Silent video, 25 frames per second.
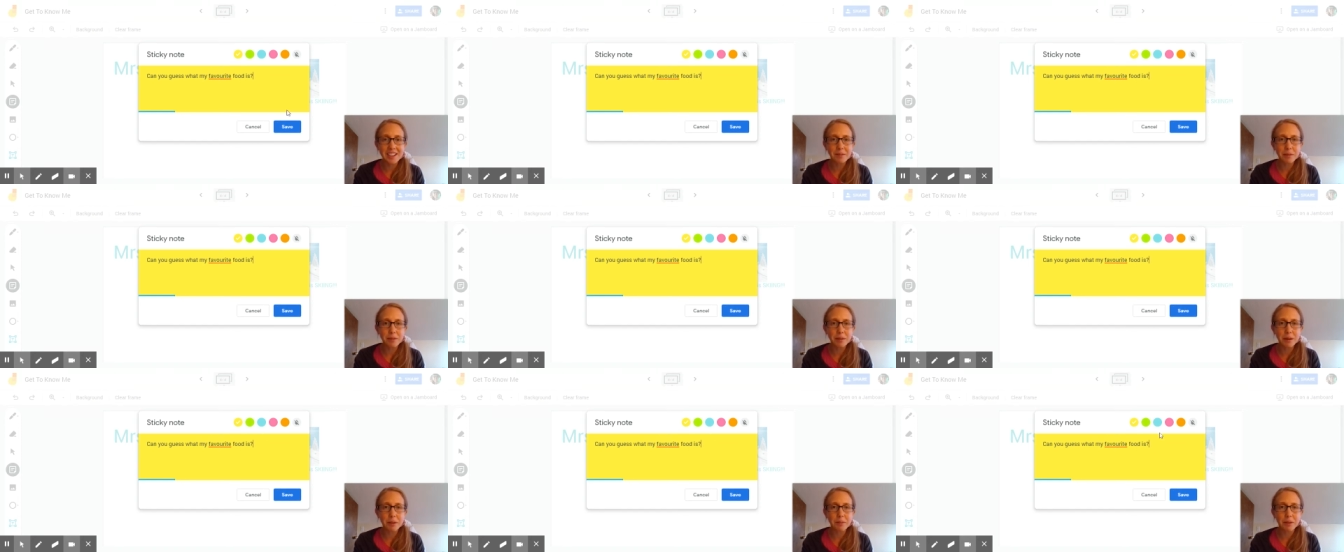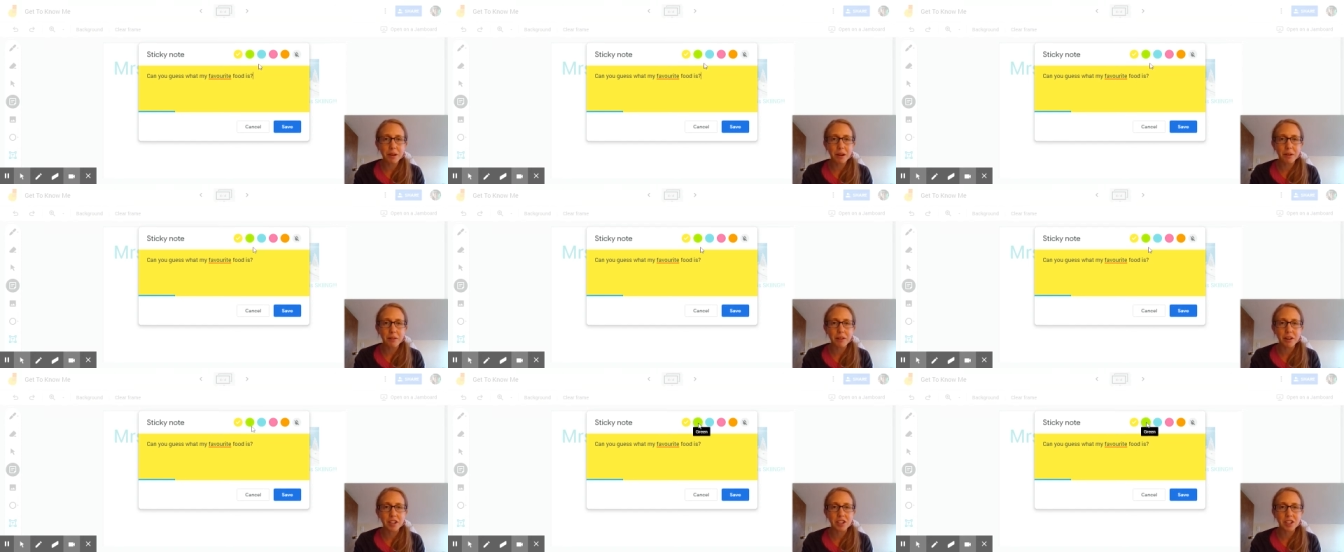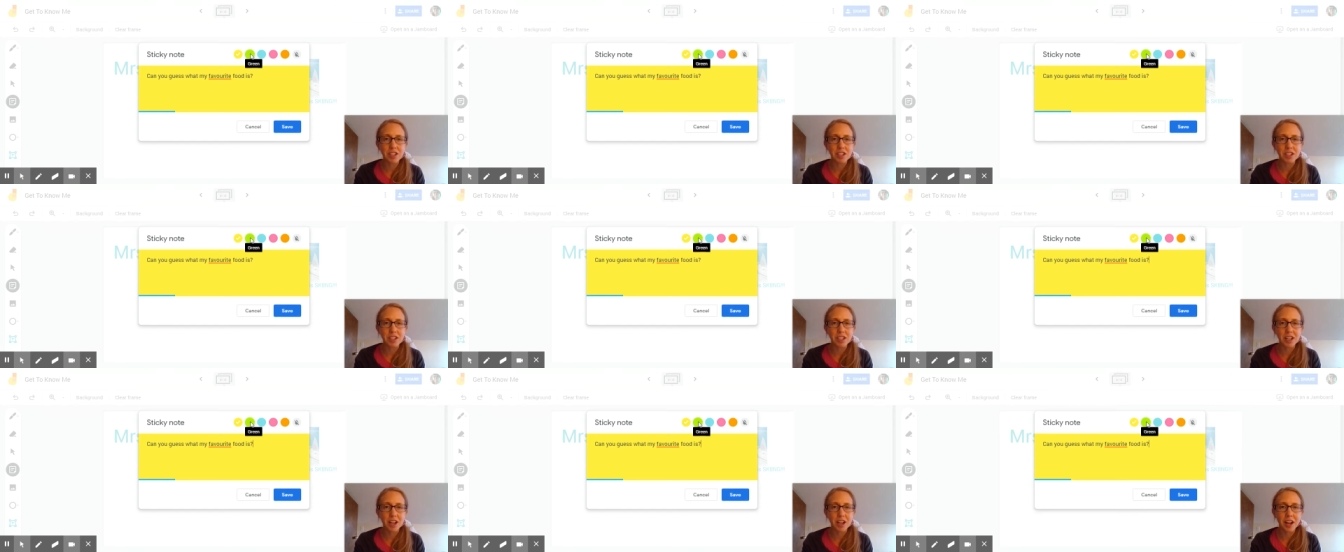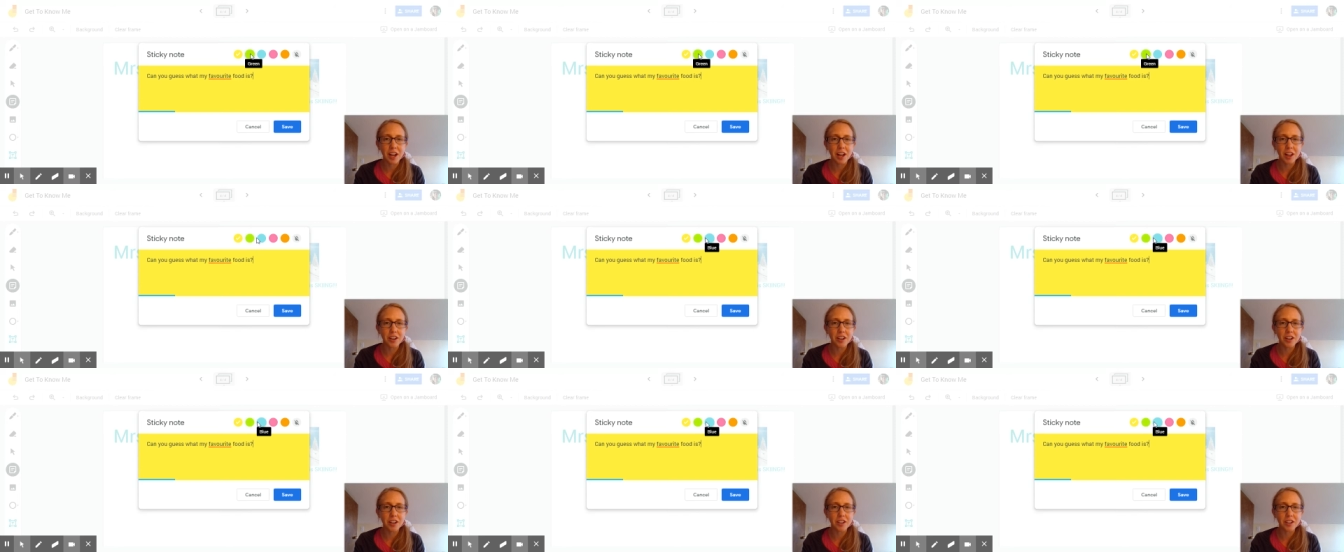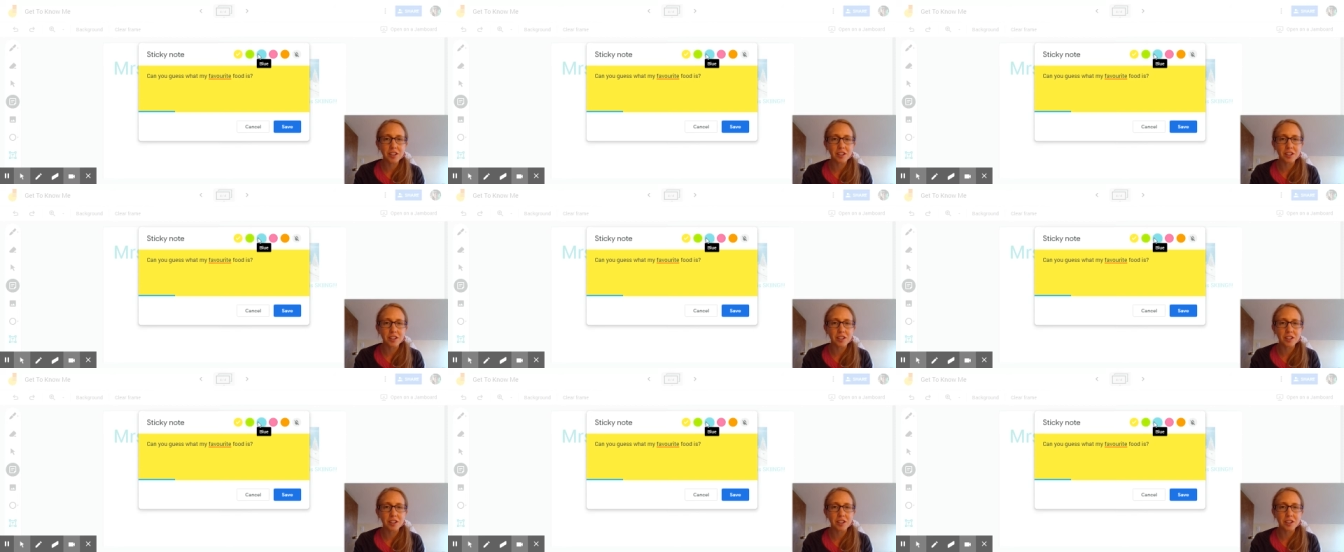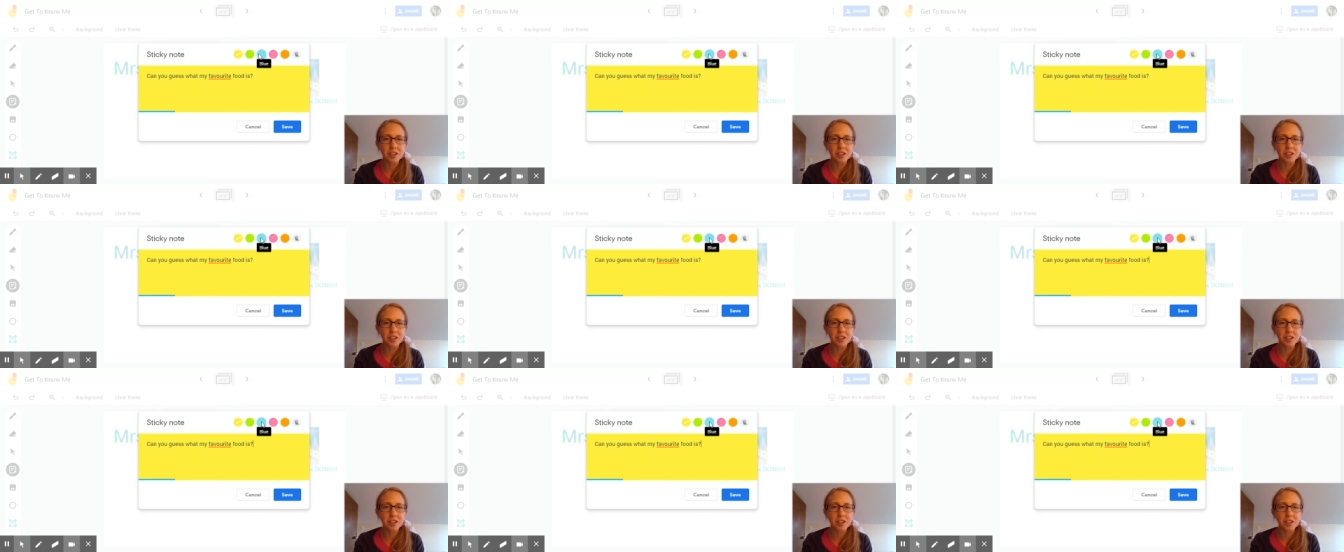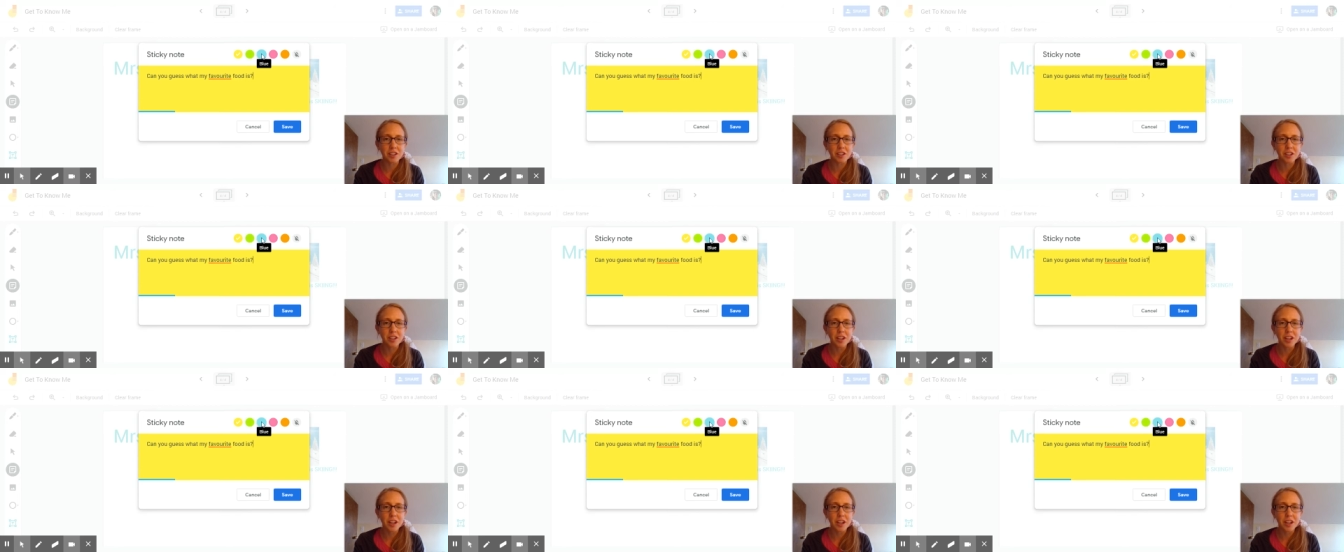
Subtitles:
Maybe I want to change the color to